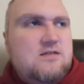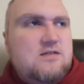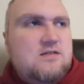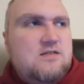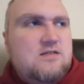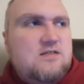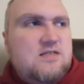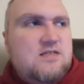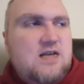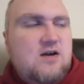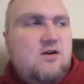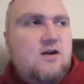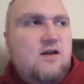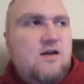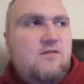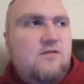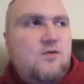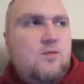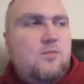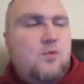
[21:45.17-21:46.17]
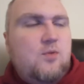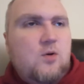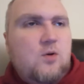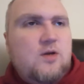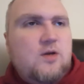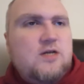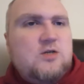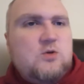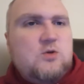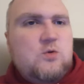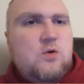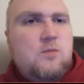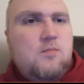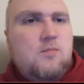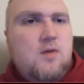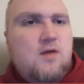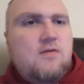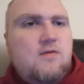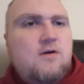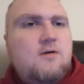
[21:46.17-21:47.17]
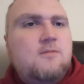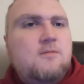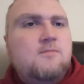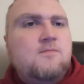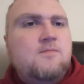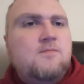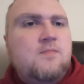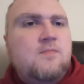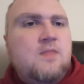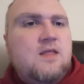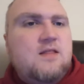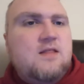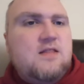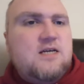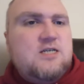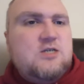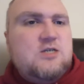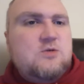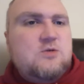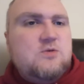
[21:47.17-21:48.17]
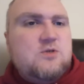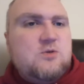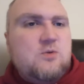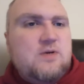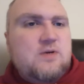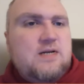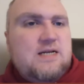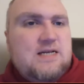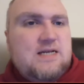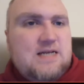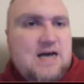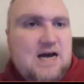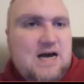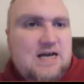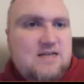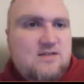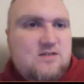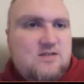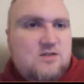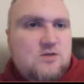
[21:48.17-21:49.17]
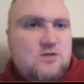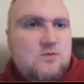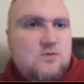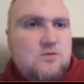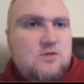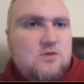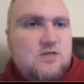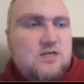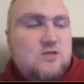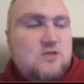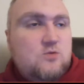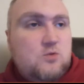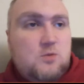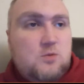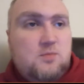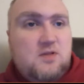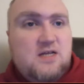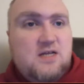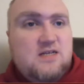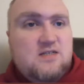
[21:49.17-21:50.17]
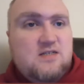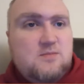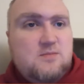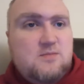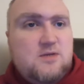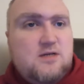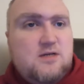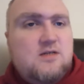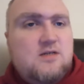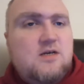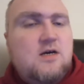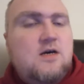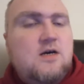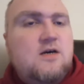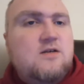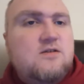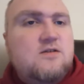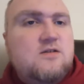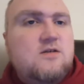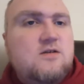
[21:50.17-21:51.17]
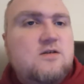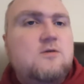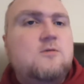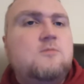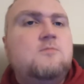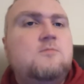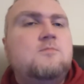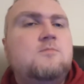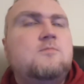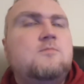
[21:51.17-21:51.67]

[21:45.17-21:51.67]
Sarah never broke it to her mother that she was going to die soon because replacement. So